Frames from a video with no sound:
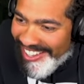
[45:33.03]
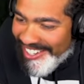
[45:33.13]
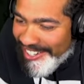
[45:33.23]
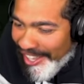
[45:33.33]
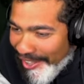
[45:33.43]

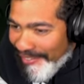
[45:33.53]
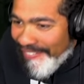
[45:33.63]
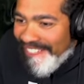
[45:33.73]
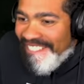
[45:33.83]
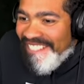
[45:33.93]
Hey, you were
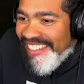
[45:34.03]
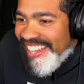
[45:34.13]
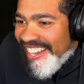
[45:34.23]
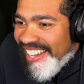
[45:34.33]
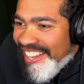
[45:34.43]
worried about not
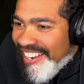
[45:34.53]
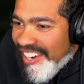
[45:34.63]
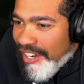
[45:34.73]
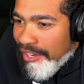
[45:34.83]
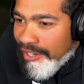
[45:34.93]
getting revived. I
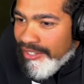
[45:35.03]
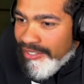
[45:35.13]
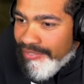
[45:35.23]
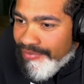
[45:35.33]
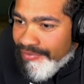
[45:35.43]
revived.
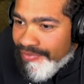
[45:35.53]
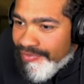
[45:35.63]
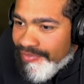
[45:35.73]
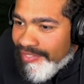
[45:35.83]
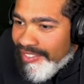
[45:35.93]
You were
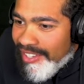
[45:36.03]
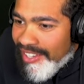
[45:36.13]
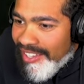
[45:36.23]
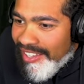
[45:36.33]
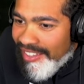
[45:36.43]
being the
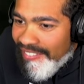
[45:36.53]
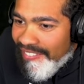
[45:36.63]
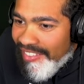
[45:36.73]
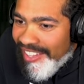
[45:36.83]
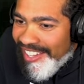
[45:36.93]
devil
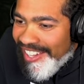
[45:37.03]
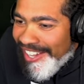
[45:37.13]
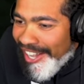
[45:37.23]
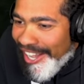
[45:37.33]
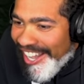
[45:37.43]
in this
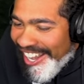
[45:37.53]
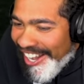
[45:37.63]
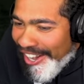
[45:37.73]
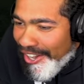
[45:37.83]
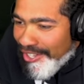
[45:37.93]
game.
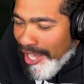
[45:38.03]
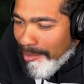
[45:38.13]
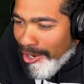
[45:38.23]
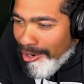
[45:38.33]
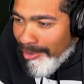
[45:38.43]
Yeah,
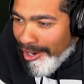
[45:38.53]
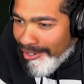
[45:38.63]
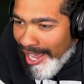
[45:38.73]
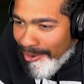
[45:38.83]
but Omar, right.